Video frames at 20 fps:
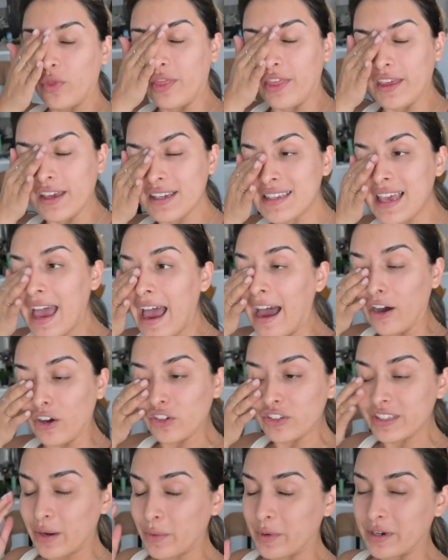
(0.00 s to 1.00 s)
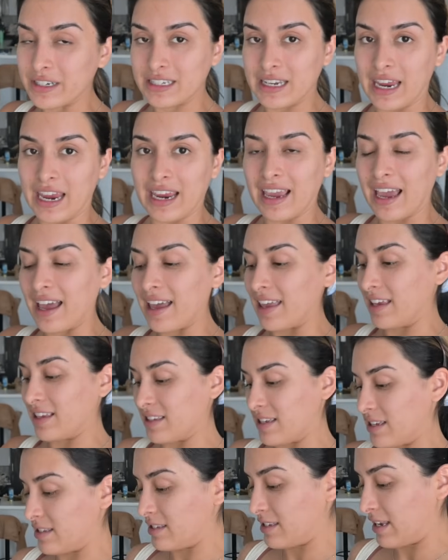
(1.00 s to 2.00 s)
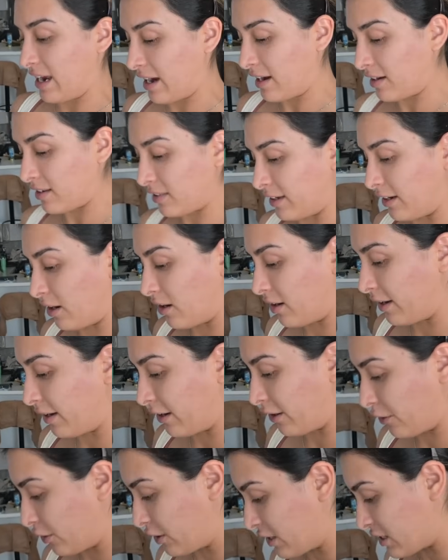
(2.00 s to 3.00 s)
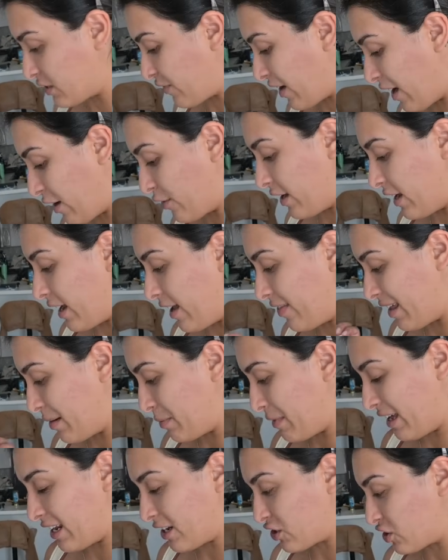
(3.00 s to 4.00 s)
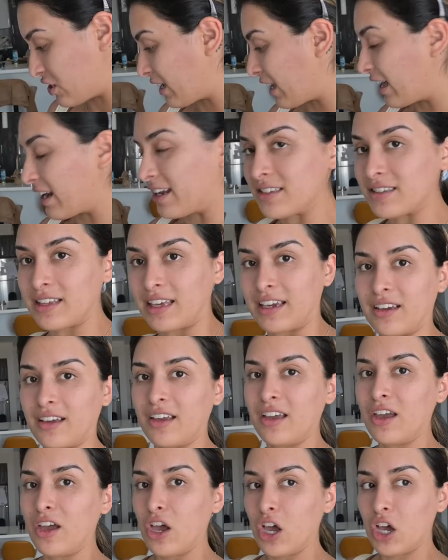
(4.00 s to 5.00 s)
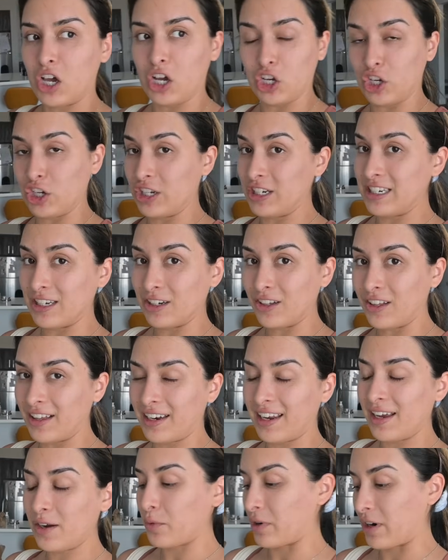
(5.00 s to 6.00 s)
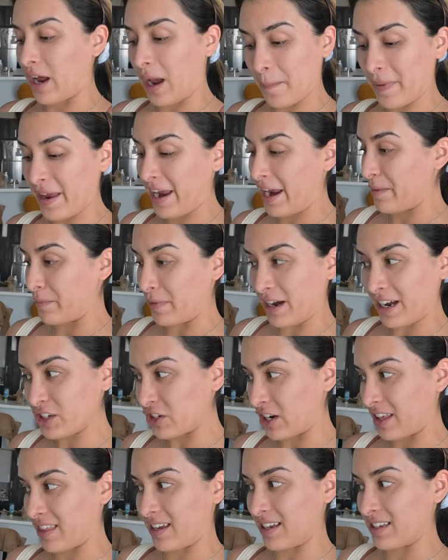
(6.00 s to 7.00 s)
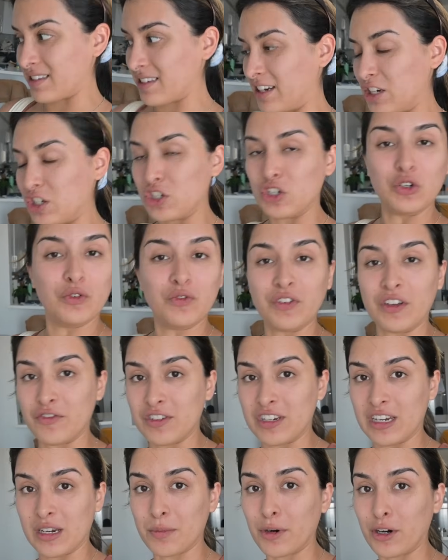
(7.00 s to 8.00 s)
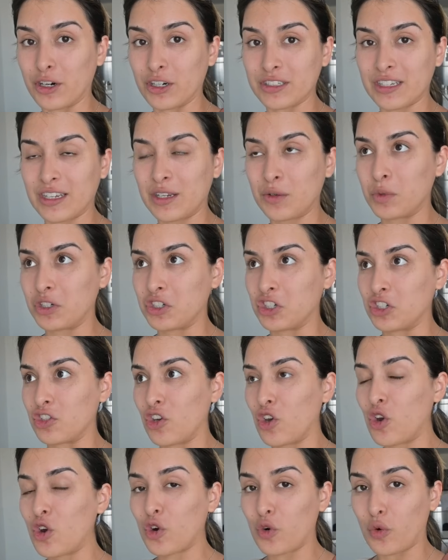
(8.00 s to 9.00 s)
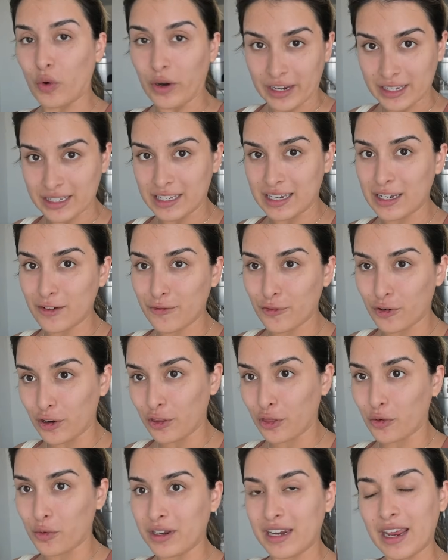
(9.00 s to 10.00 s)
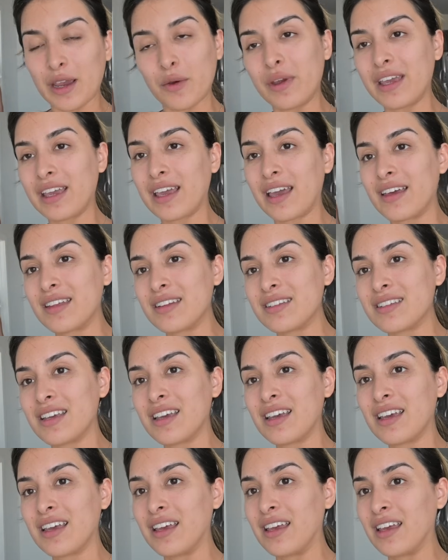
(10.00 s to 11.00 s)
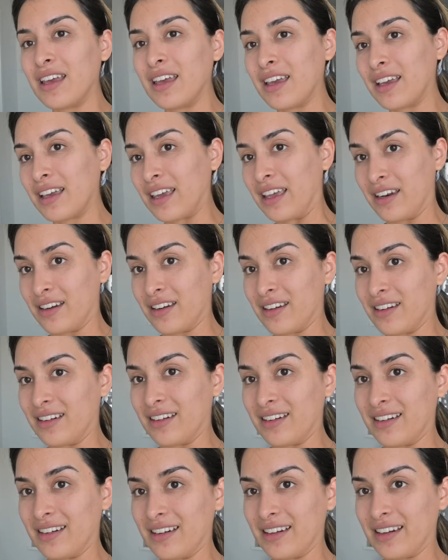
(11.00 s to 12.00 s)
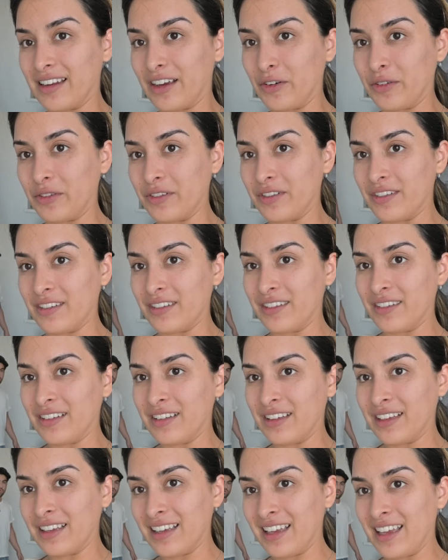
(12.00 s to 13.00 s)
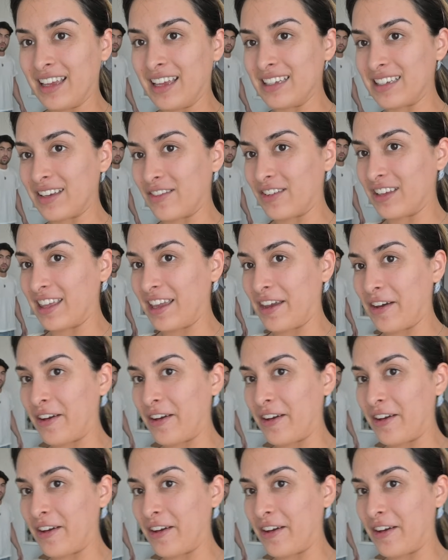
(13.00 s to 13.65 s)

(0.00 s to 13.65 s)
This house that we're staying at is insane. Liana and Curtis found it and then managed to get us like a good deal on it. We're not paying much. I think it's like 250 a person, which is crazy for a three-day weekend. Okay. Oh, is everything